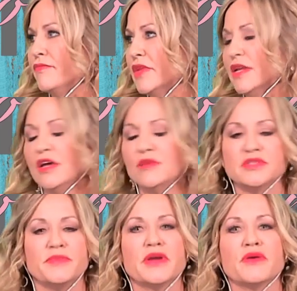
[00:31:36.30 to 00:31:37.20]
it helps
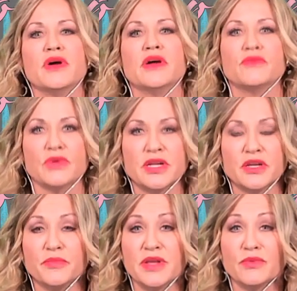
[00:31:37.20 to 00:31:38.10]
to be around really
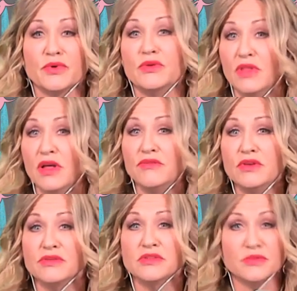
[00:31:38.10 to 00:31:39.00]
good people who love
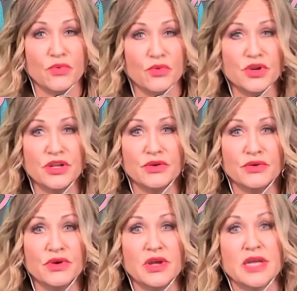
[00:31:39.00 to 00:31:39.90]
you and support
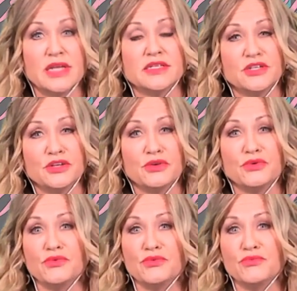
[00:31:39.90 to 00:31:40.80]
you,
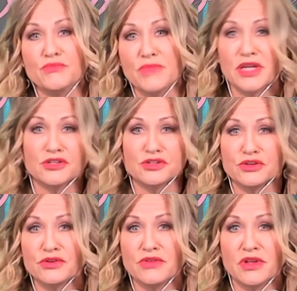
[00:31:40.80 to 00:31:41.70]
to make
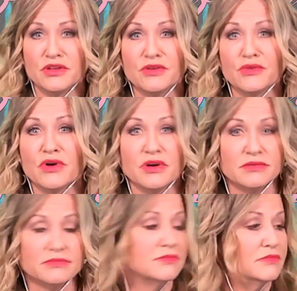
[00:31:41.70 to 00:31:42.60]
sure that you
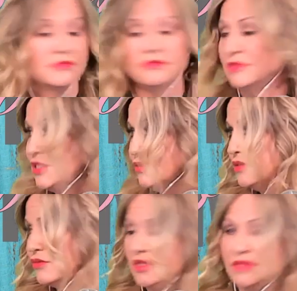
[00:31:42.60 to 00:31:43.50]
are
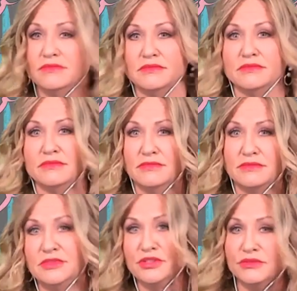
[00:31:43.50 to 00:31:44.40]
doing what
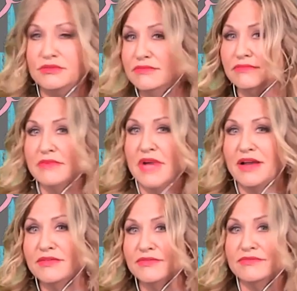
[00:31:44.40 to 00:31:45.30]
you
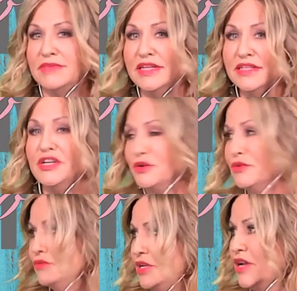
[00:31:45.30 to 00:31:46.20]
have in
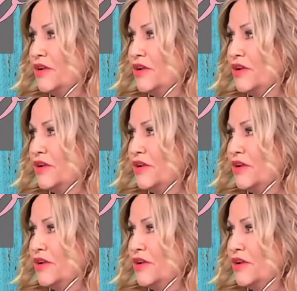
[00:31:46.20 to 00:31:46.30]
you, you know,